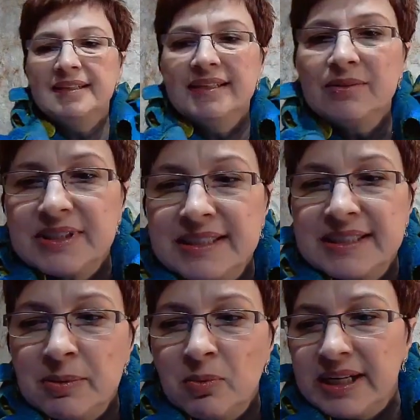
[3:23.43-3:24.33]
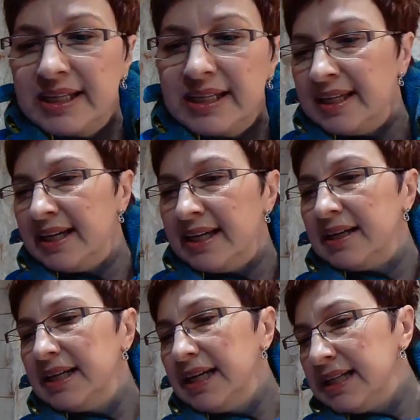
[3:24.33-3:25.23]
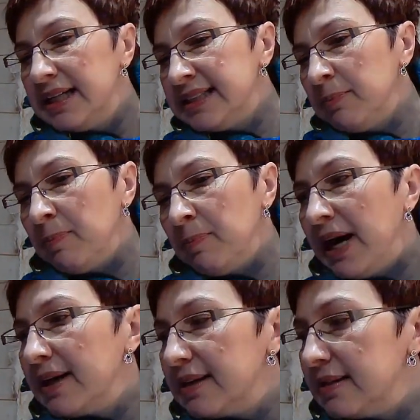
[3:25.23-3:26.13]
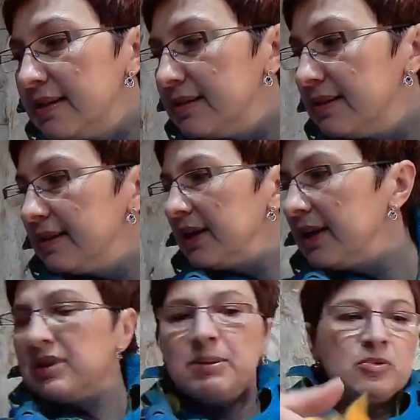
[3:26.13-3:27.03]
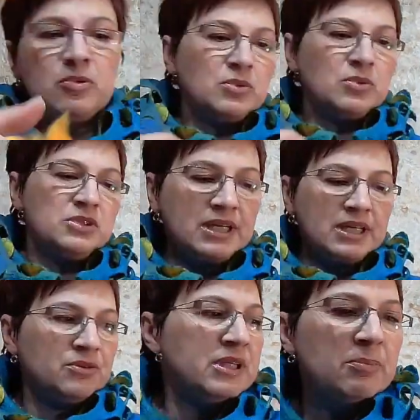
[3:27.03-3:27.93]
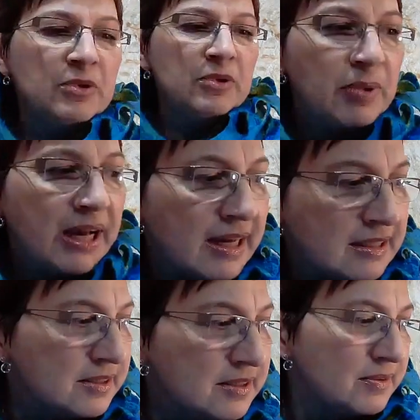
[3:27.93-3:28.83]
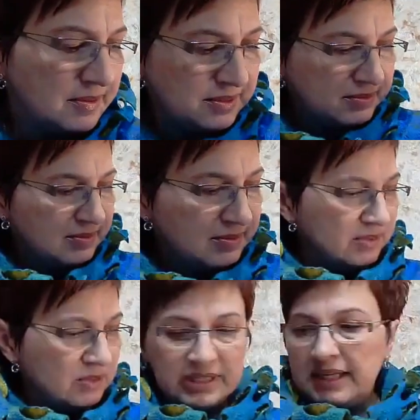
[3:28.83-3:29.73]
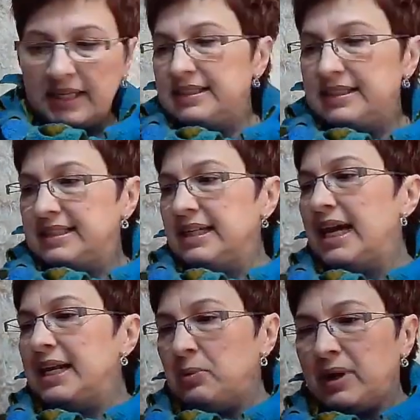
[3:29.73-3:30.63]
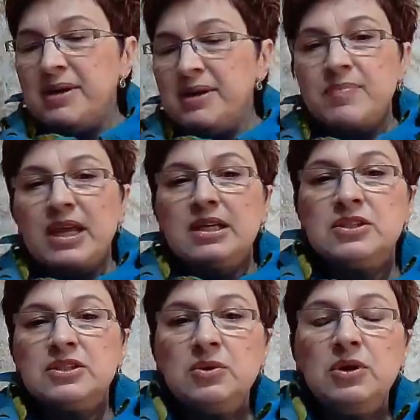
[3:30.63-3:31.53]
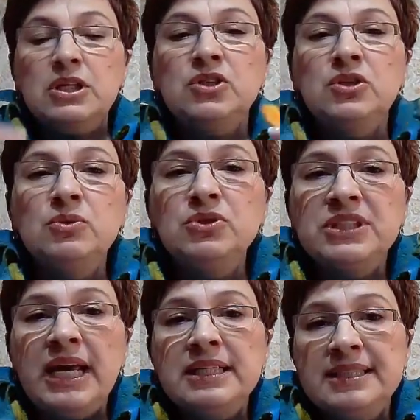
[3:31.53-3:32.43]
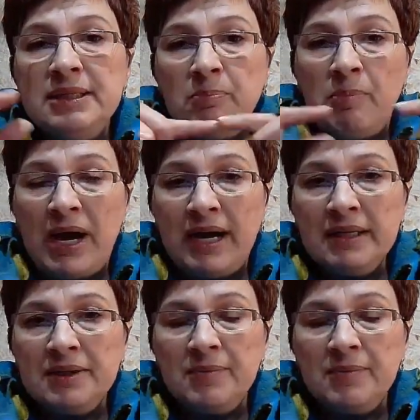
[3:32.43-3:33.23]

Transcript: It was somewhere here. Zip bag. I thought I prepared. So I cannot see. Anyway, so use a zip bag,